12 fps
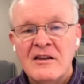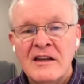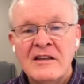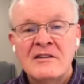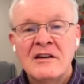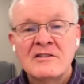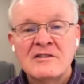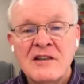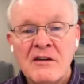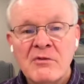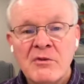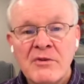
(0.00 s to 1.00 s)
it does
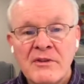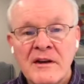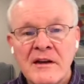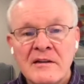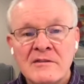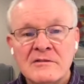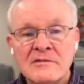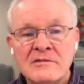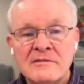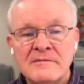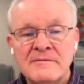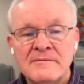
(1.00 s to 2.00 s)
several things.
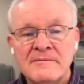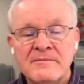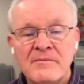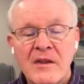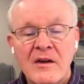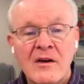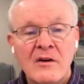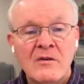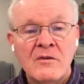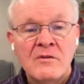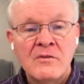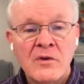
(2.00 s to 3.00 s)

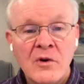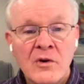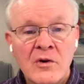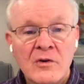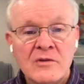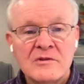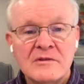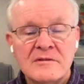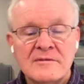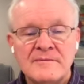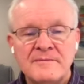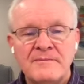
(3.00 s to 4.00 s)
First,
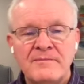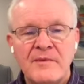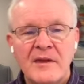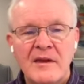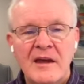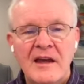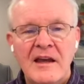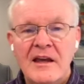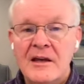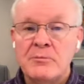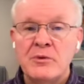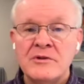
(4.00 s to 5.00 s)

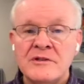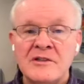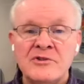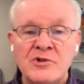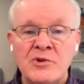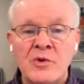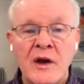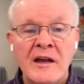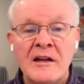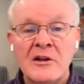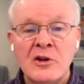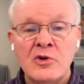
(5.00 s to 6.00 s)
it presents you
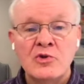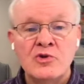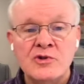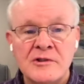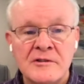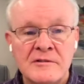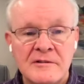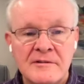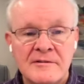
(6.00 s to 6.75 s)
an illusion.